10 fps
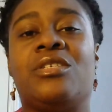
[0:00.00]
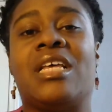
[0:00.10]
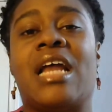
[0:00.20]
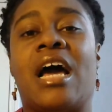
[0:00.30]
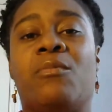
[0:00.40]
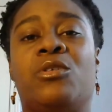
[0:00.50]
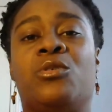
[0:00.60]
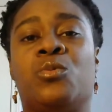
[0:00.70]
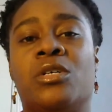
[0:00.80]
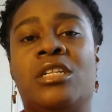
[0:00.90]
that I was
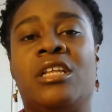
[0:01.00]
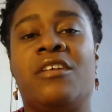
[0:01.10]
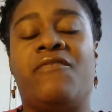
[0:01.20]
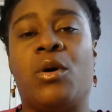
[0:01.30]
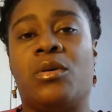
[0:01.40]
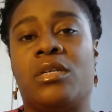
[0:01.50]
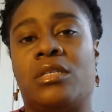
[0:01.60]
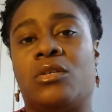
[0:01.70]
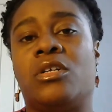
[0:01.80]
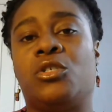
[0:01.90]
really focused
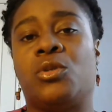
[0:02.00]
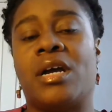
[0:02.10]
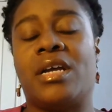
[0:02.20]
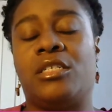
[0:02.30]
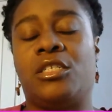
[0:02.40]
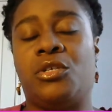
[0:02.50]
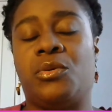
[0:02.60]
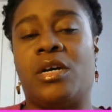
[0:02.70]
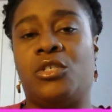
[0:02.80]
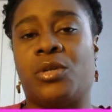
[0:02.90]
on trying
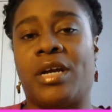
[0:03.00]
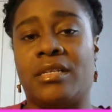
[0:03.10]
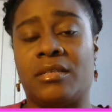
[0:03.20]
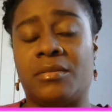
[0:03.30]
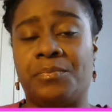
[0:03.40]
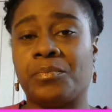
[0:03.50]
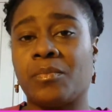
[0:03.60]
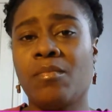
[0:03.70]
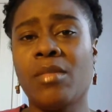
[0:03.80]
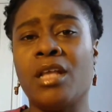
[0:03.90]
to address.
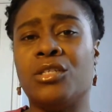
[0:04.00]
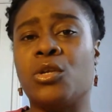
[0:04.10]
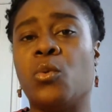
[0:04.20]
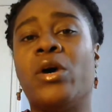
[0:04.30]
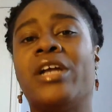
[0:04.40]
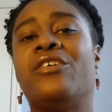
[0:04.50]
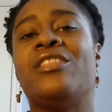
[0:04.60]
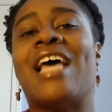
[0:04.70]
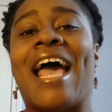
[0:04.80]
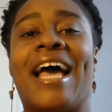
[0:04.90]
So what are
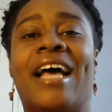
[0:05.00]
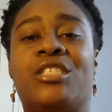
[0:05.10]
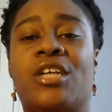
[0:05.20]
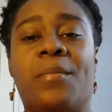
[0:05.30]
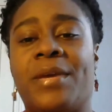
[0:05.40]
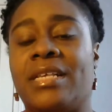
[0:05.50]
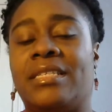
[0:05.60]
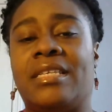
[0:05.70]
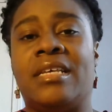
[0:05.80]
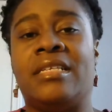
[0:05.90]
the Agile
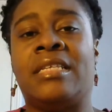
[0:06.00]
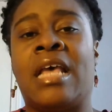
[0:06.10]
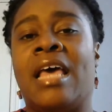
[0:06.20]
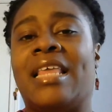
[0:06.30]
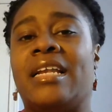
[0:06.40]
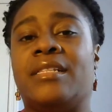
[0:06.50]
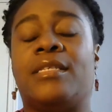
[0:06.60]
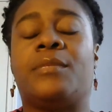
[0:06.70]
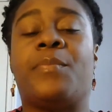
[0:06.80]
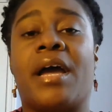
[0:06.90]
pieces that
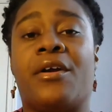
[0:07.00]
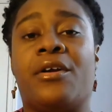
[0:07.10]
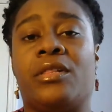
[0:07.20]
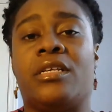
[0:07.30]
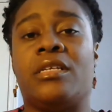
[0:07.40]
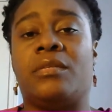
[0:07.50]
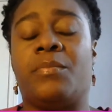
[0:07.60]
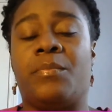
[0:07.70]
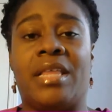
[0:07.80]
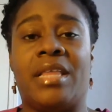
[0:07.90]
inspired this
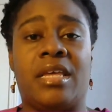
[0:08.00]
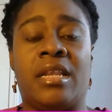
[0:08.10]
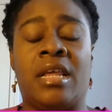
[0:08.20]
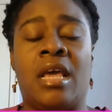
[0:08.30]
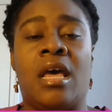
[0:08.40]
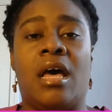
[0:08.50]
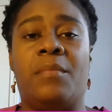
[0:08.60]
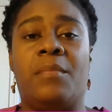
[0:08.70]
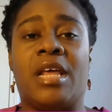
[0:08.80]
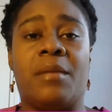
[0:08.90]
method
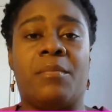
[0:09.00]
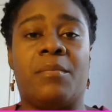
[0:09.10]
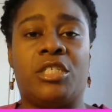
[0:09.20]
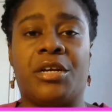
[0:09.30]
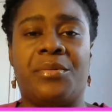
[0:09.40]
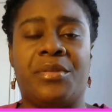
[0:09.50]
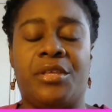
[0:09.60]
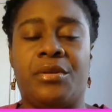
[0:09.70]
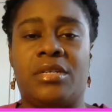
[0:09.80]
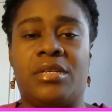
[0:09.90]
that I'm going to share with
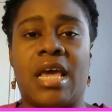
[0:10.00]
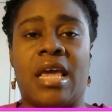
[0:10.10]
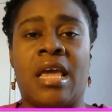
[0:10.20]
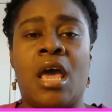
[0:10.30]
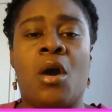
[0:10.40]
you today?